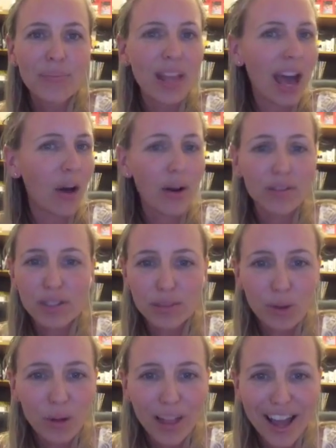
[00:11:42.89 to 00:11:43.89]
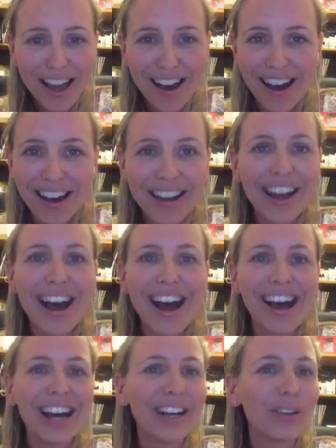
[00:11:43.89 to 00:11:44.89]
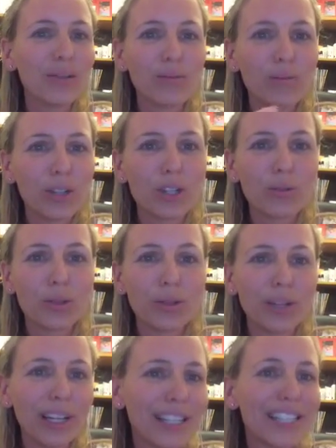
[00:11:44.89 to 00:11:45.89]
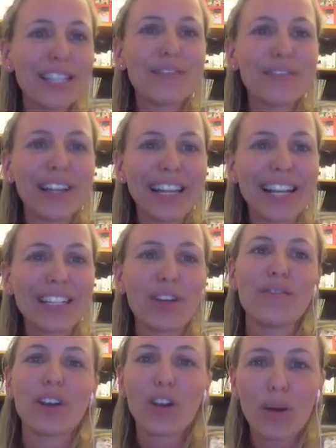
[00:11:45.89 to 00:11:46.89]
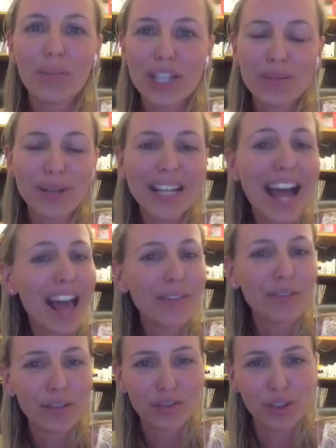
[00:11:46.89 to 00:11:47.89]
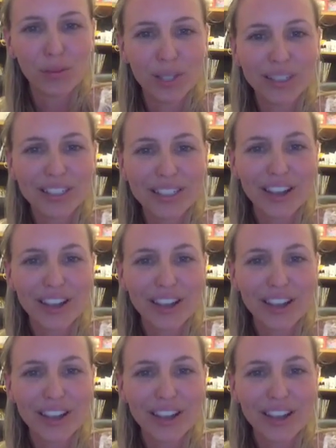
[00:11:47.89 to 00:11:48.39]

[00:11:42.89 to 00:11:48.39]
however small they are, which will elicit feelings of accomplishment and fulfillment.